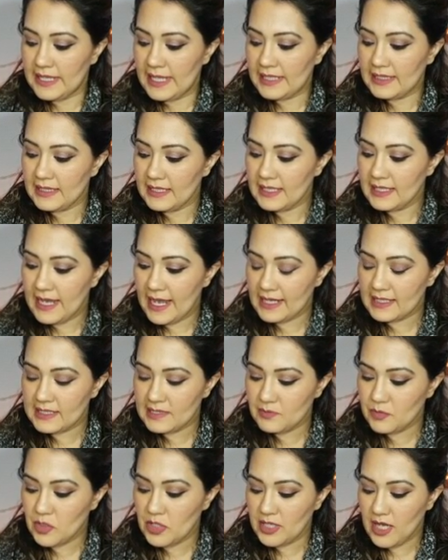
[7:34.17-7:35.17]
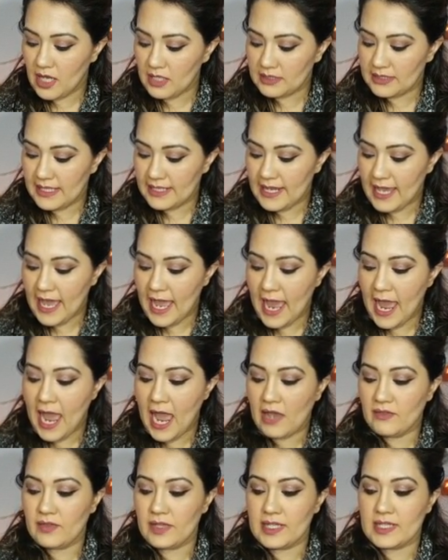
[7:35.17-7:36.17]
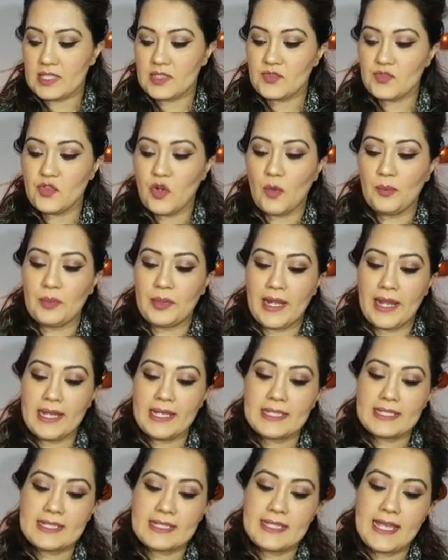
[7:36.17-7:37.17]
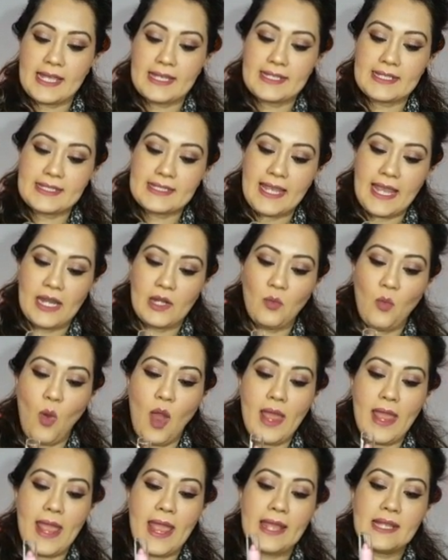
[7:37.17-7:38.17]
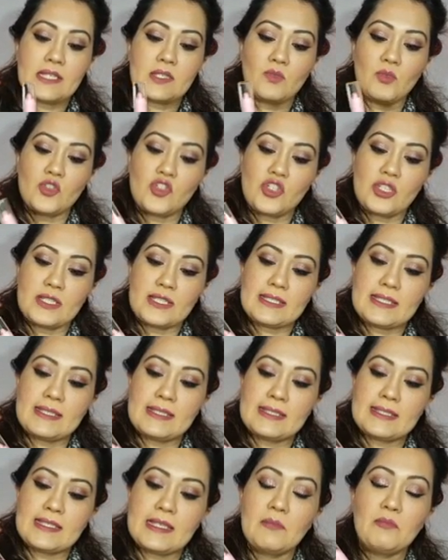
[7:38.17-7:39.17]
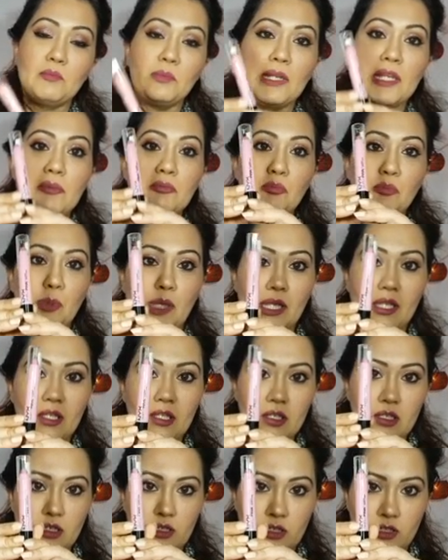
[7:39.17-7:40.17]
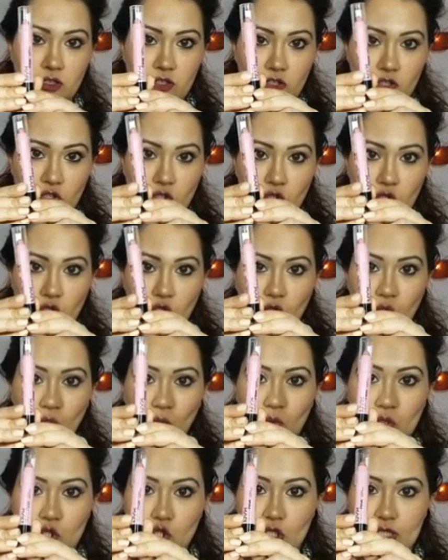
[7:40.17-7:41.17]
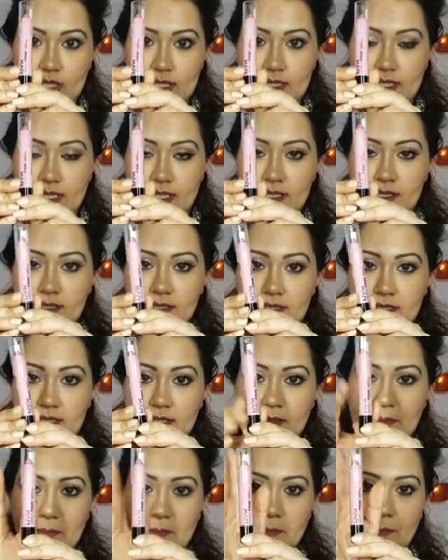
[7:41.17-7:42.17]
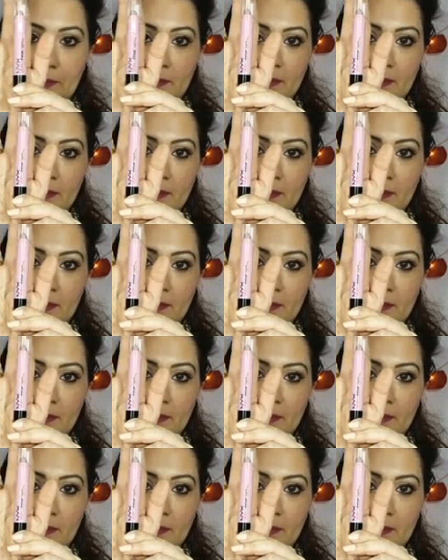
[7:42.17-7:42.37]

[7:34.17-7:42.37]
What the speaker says: Then the next product that I have is from NYX, that is NYX, which is Simply Pink, which is this.